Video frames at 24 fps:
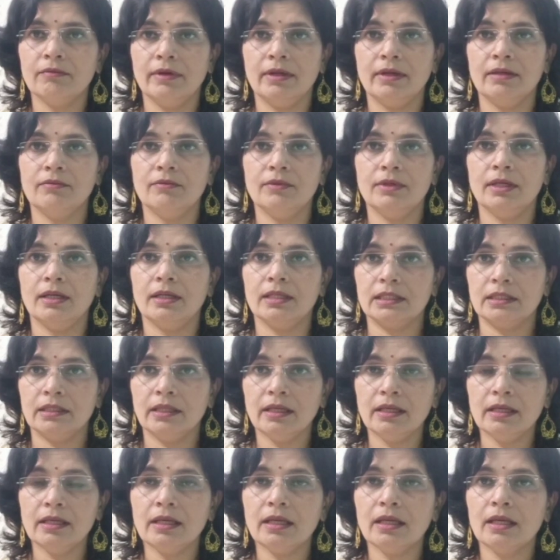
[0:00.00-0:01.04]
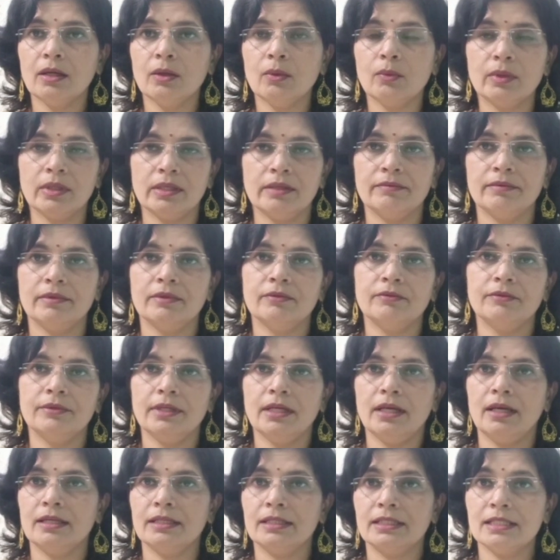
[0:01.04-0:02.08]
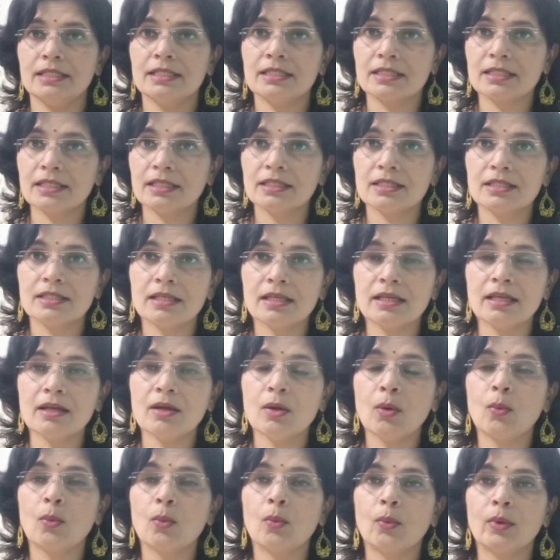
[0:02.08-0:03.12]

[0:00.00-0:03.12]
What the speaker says: when we are thinking, whatever we are discussing,